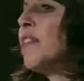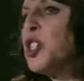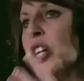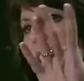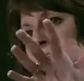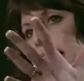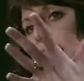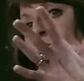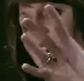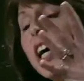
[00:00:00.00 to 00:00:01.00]
of a
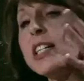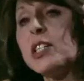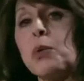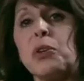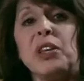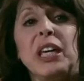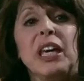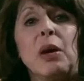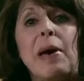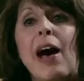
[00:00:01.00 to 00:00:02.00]
transcendent cause. So we're
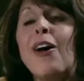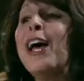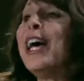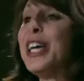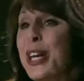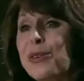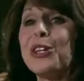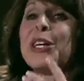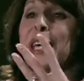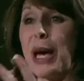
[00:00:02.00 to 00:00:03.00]
thinking about
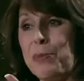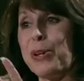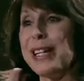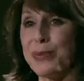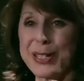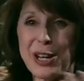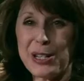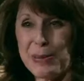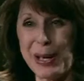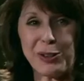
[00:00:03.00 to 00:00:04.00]
looking upward, as we
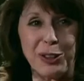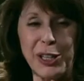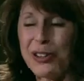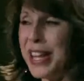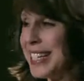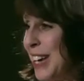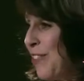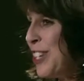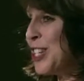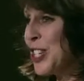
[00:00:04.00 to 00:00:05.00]
talked about earlier in that
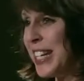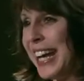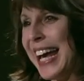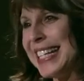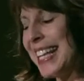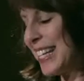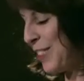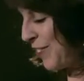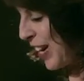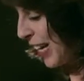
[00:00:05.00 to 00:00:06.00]
definition. It has that
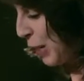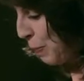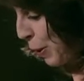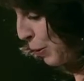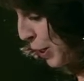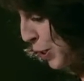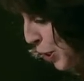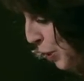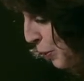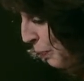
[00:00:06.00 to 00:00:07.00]
divine component
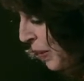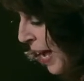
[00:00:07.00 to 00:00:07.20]
too.